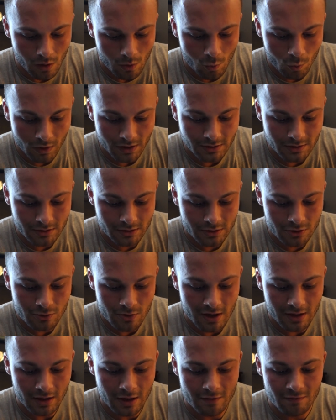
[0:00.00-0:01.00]
What do
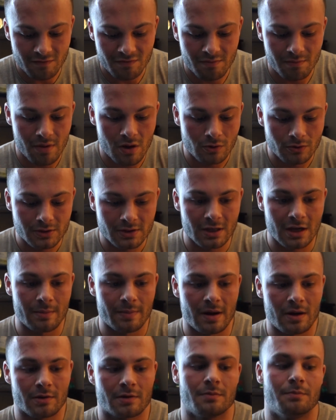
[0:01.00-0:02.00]
I love most
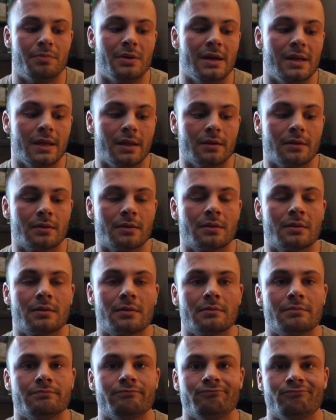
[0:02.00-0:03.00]
about competing?
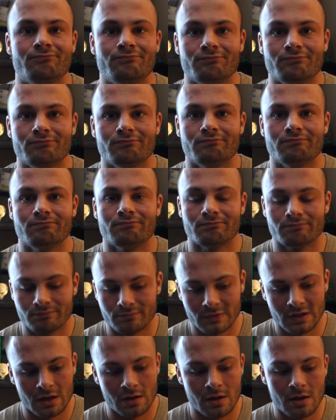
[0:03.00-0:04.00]
I
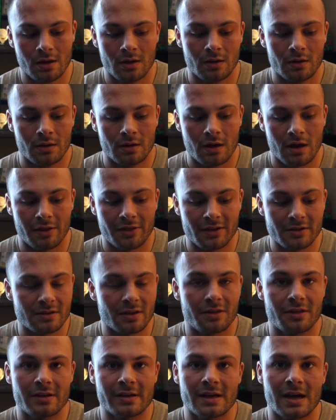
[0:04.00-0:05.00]
think
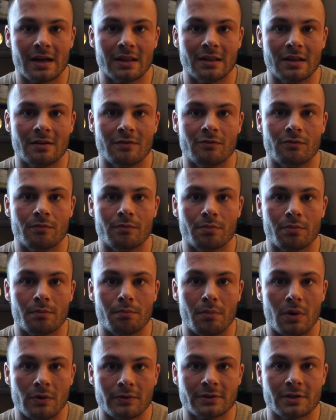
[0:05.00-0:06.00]
the thing I love
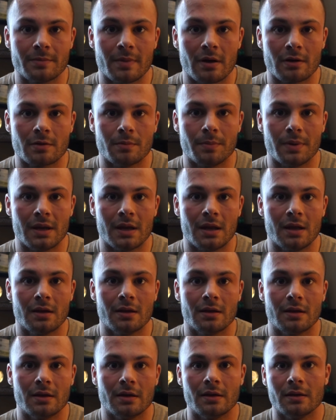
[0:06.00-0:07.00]
most about
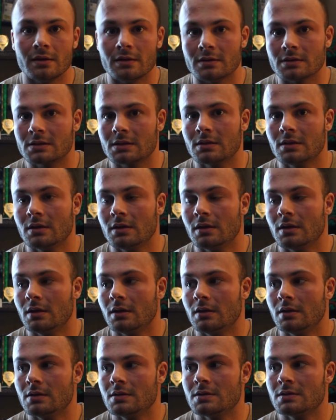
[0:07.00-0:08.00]
competing is
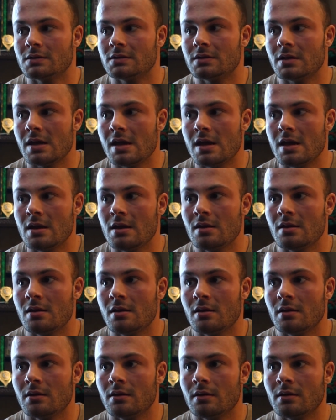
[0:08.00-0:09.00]

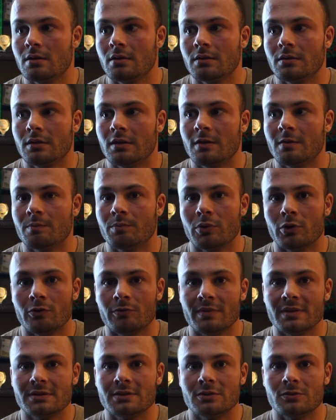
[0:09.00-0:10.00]
seeing the
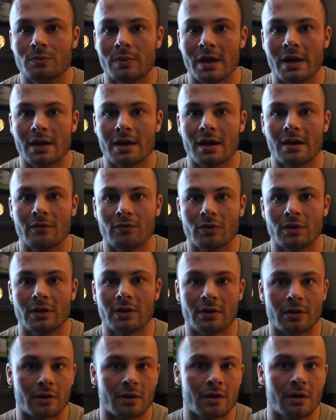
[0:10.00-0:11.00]
improvements you make every
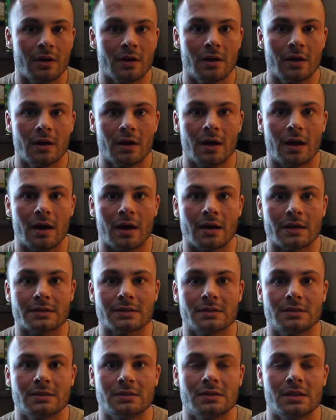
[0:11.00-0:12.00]
year.
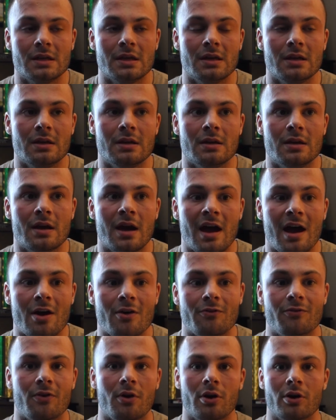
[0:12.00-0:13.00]
Seeing
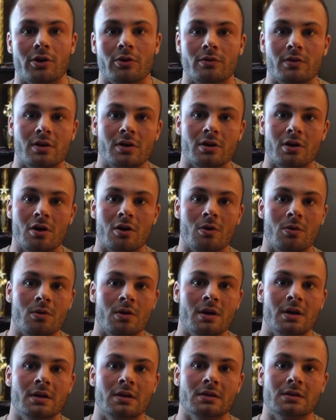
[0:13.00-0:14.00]
how far you can go,
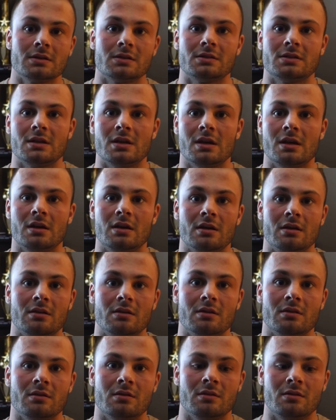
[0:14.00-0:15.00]

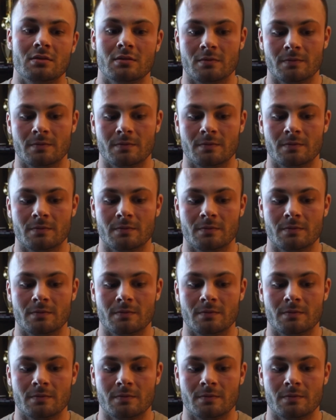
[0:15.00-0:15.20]
seeing